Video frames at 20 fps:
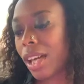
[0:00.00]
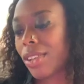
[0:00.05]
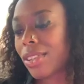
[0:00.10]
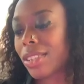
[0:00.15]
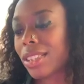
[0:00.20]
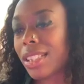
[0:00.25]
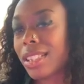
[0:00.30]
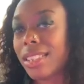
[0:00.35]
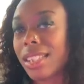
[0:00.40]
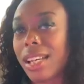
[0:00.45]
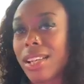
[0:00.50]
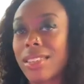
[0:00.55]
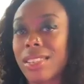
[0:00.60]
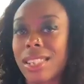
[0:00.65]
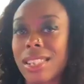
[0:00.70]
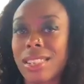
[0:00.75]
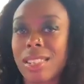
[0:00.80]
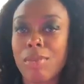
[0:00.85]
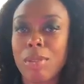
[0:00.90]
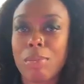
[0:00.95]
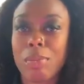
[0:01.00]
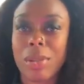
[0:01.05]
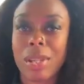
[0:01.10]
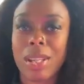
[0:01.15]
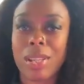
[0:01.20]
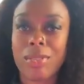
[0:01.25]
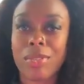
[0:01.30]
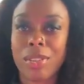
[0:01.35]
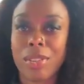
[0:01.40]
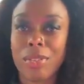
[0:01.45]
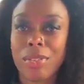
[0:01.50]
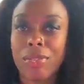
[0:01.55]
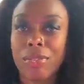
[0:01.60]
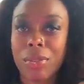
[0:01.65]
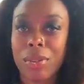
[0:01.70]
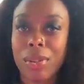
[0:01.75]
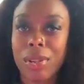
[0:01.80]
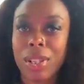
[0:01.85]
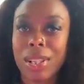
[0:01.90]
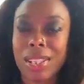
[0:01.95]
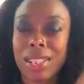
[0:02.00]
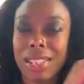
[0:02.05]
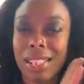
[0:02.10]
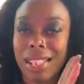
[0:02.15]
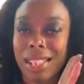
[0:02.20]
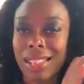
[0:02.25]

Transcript: LCD Sound System is playing for 4